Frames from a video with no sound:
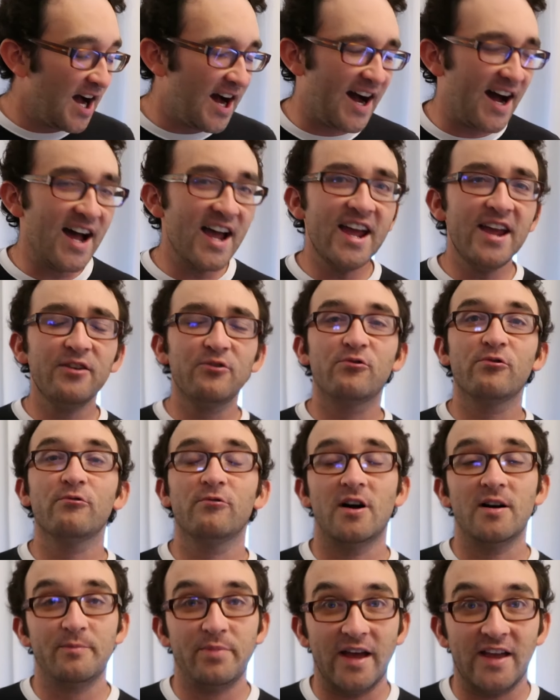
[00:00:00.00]
I
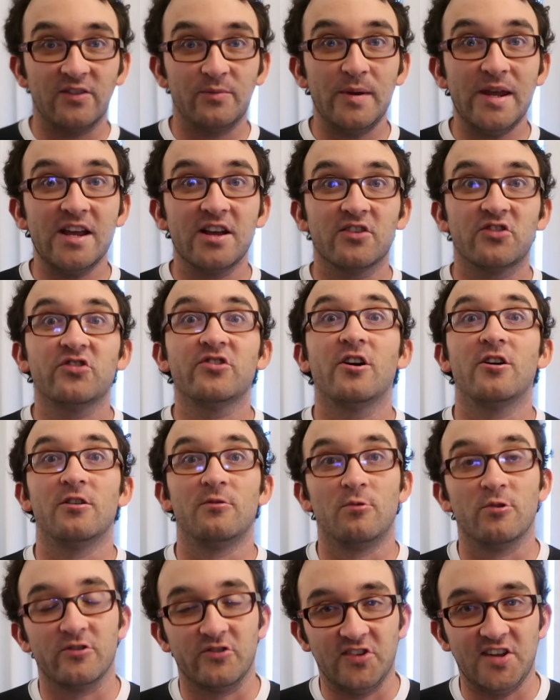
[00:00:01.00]
grew up as being a
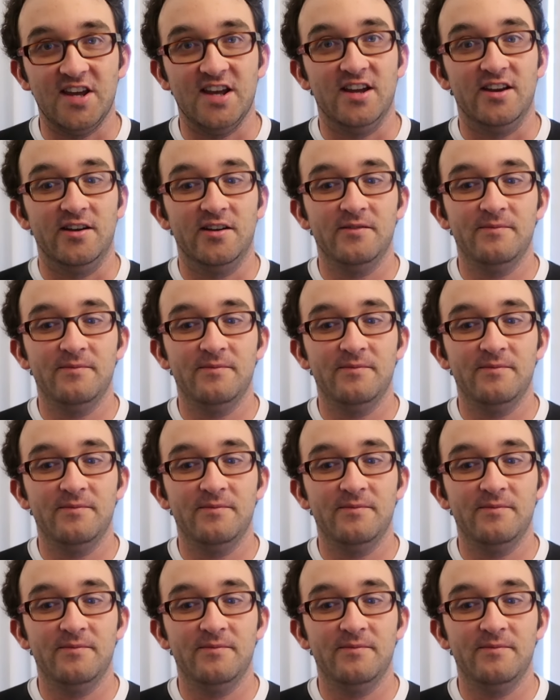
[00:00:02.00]
Star Wars kid.